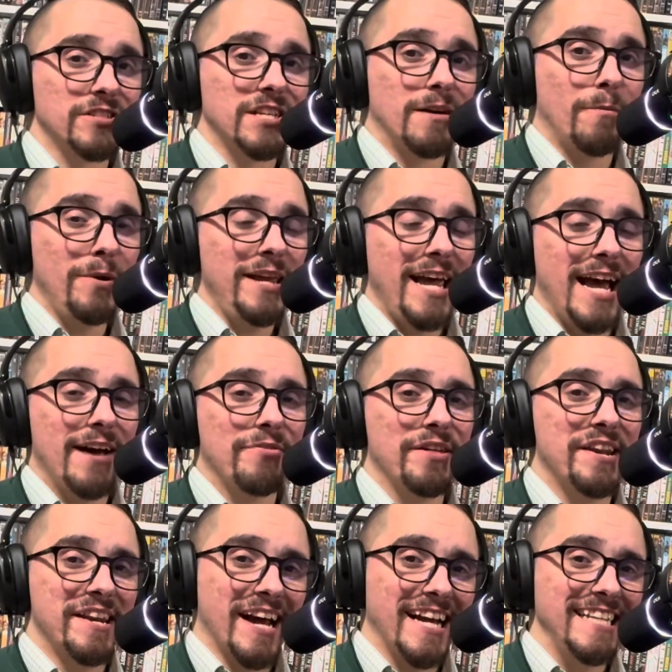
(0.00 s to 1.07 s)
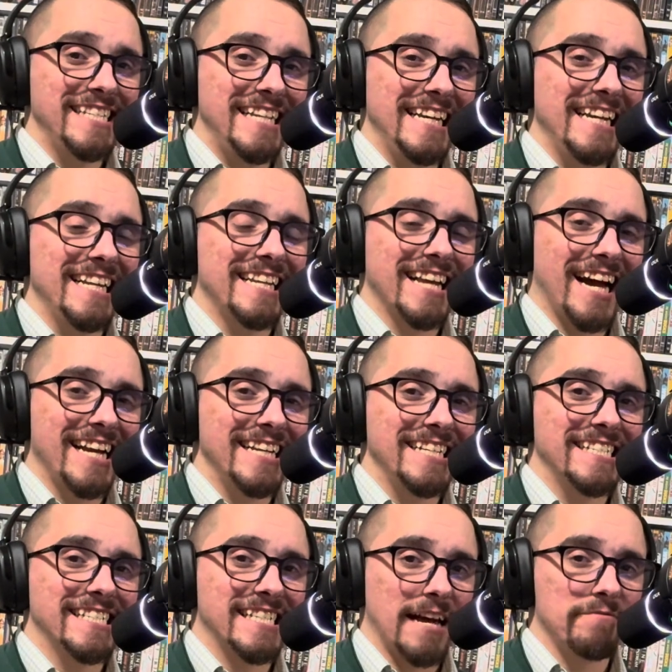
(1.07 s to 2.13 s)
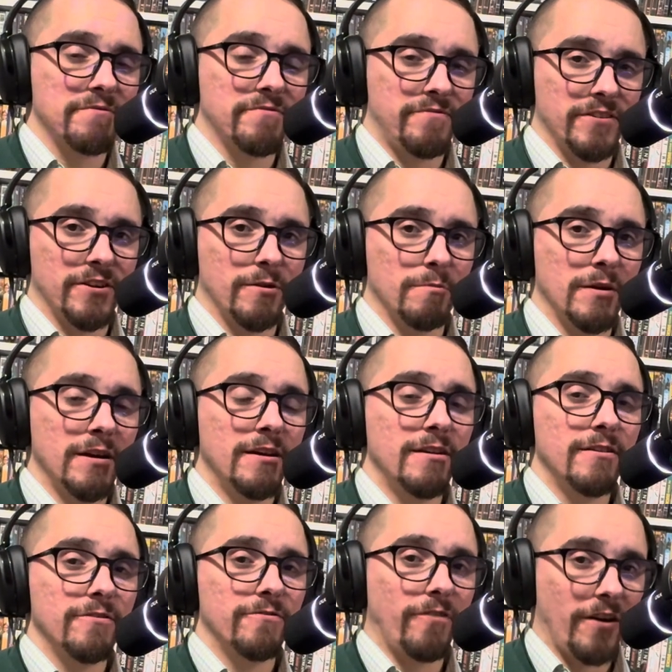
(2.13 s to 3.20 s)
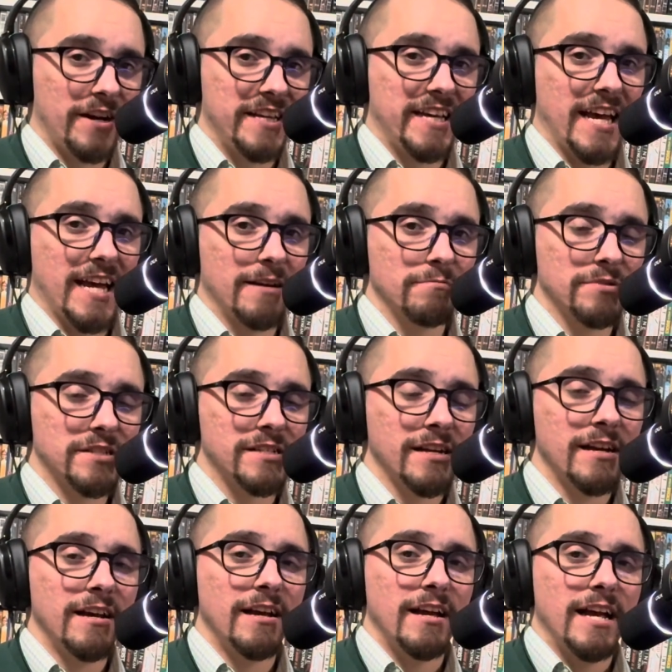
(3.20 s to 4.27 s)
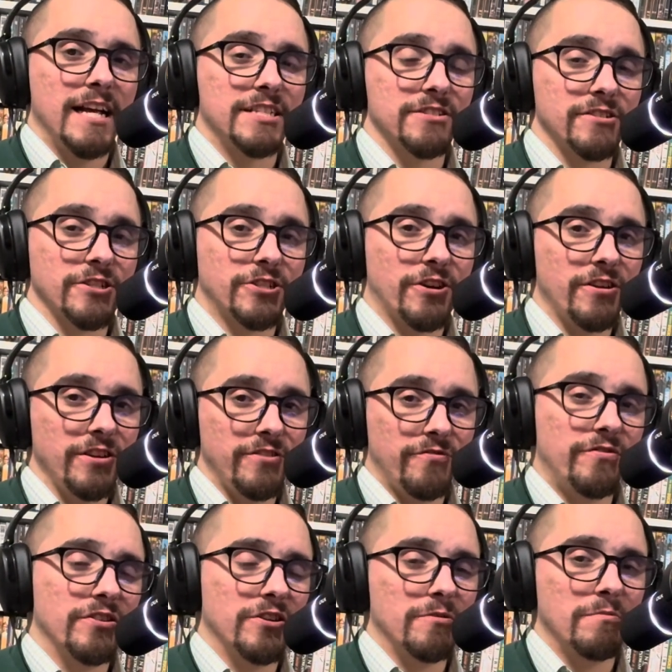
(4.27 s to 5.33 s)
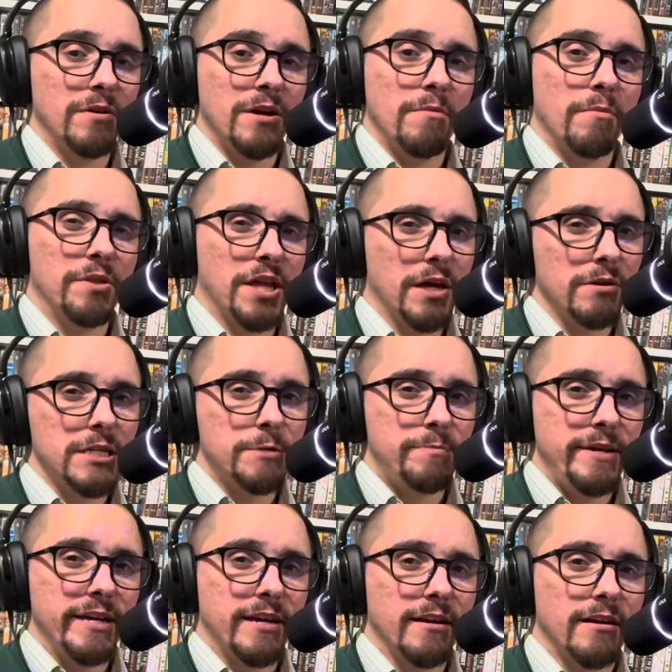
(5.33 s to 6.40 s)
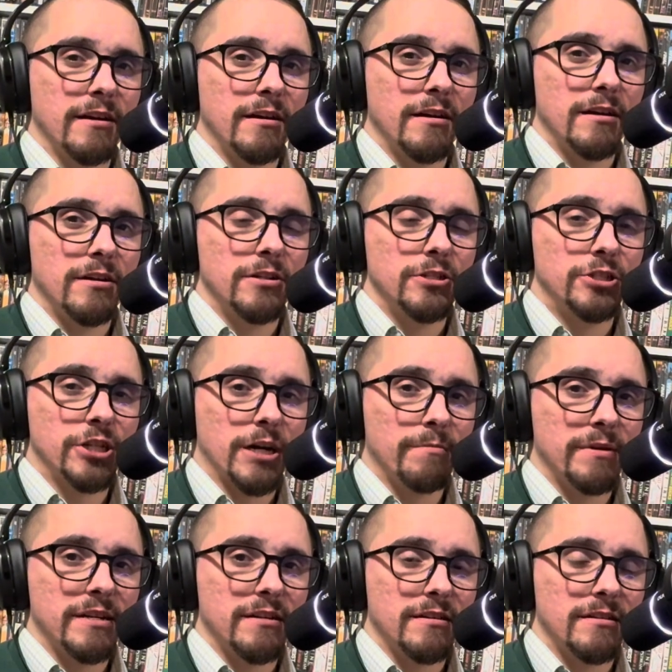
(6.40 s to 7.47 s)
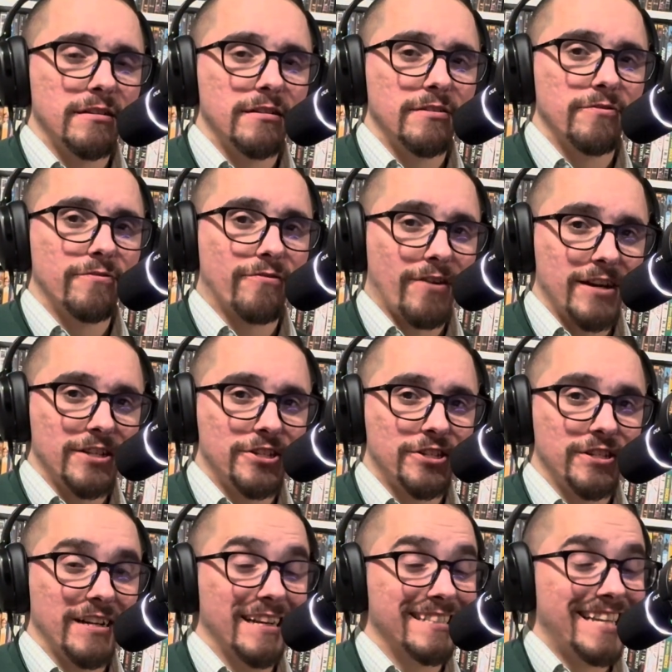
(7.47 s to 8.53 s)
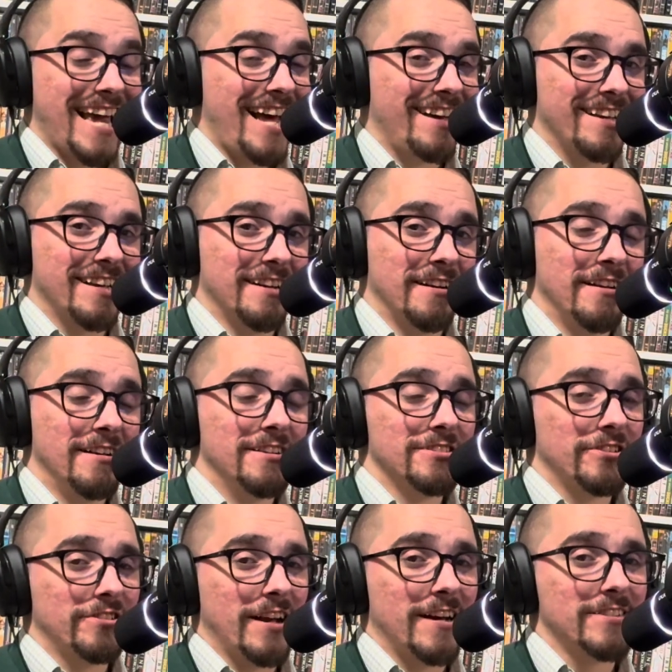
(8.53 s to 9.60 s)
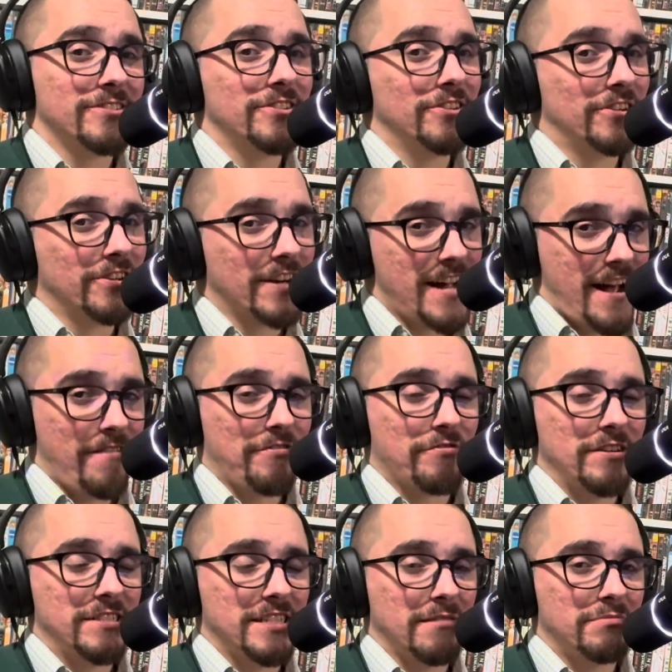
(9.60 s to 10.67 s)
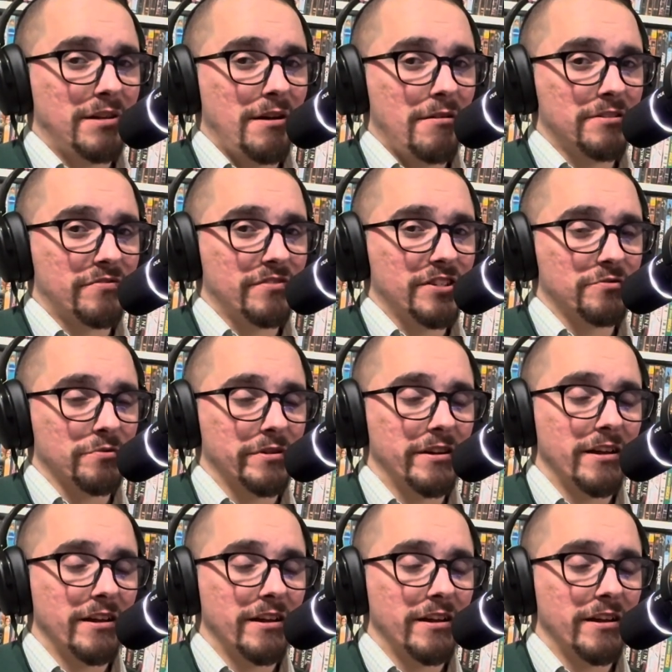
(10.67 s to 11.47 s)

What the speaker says: up, we have the 1997 film Funny Games. It's an Australian film, but they only speak German, French, and Italian, so yes, you're going to have to read subtitles for this one.